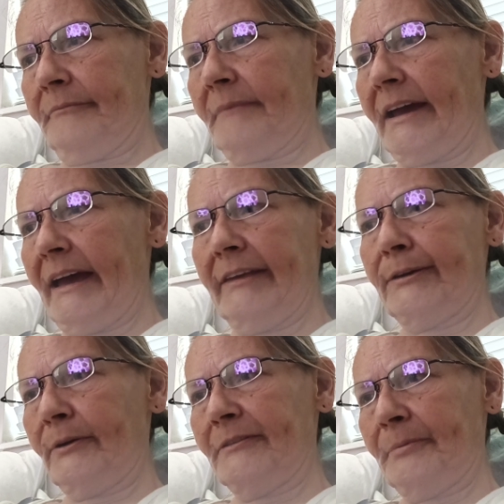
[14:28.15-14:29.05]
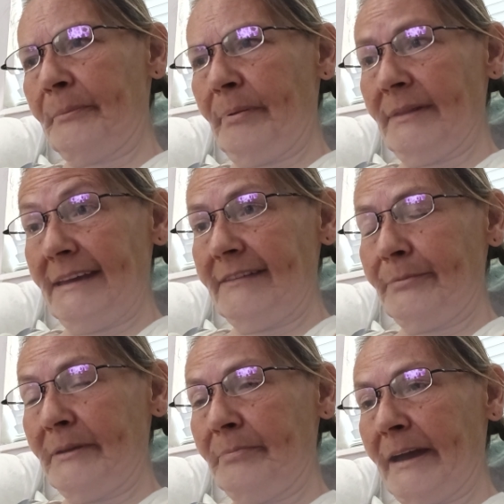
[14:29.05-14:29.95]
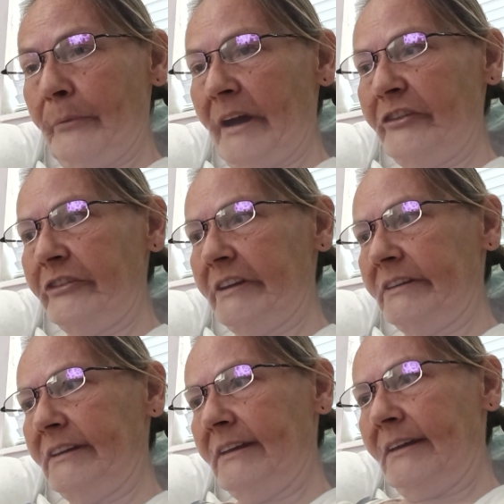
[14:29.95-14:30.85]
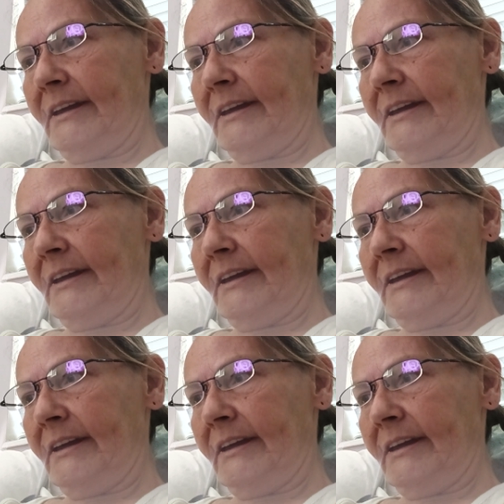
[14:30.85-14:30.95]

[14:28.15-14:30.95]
My escorts were pleased with my question,